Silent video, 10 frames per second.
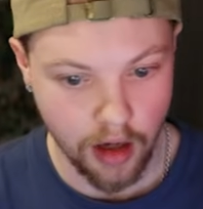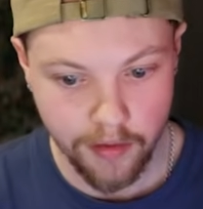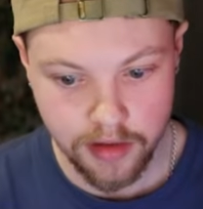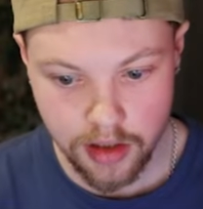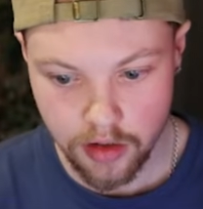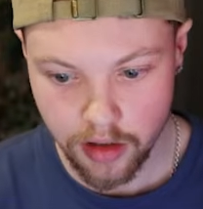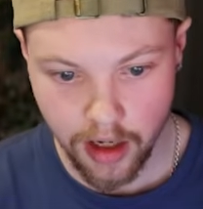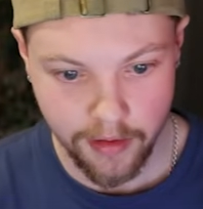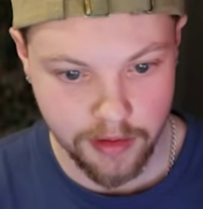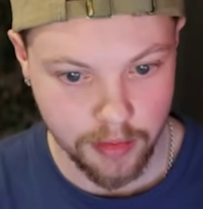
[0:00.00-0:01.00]
Obviously, you're going to
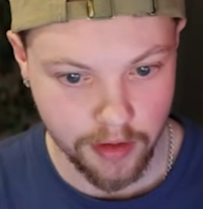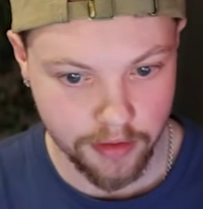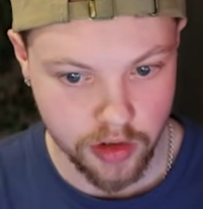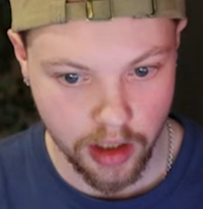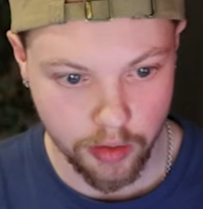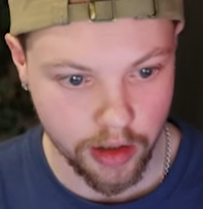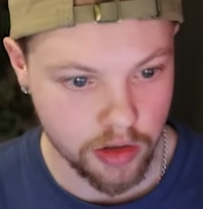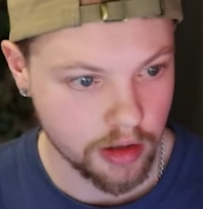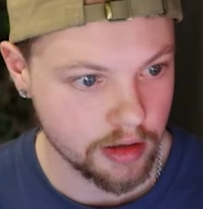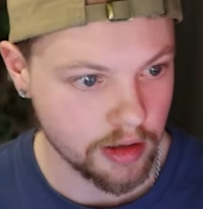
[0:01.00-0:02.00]
have some different
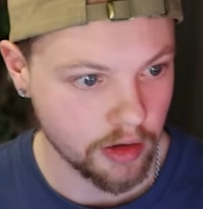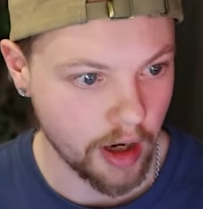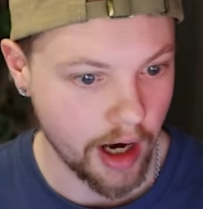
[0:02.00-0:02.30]
generations, and your